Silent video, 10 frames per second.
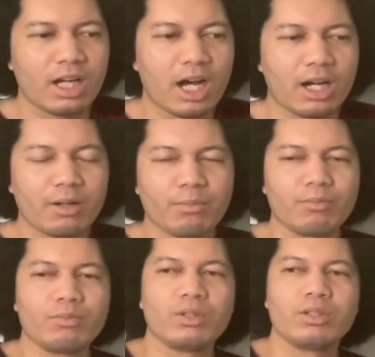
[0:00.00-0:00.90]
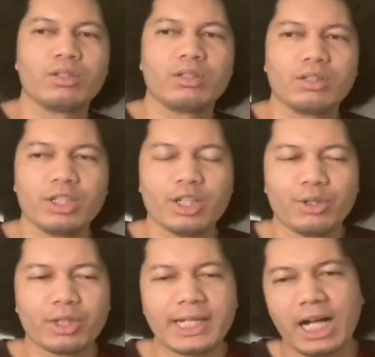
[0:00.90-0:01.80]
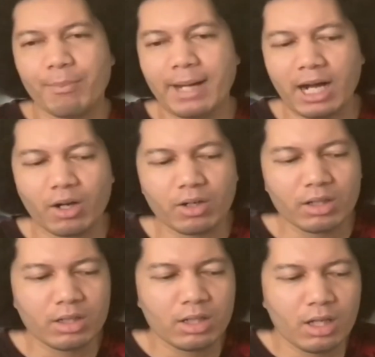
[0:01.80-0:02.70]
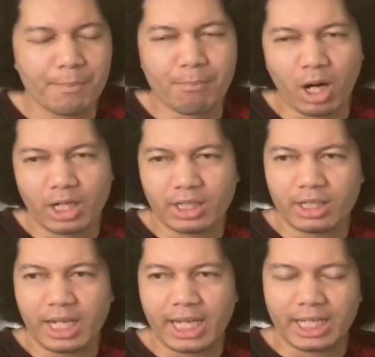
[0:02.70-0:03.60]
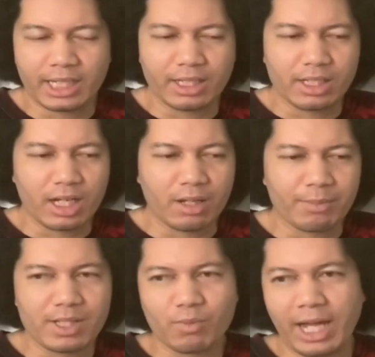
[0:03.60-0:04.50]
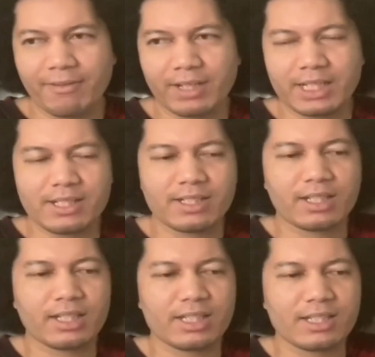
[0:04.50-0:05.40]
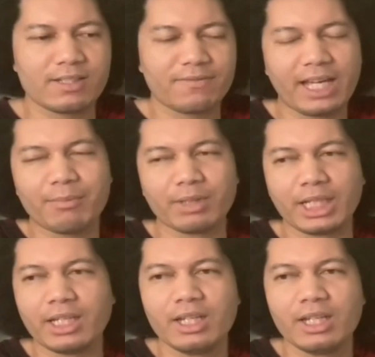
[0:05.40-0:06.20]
you know, you could help out Martin and his wife and his family,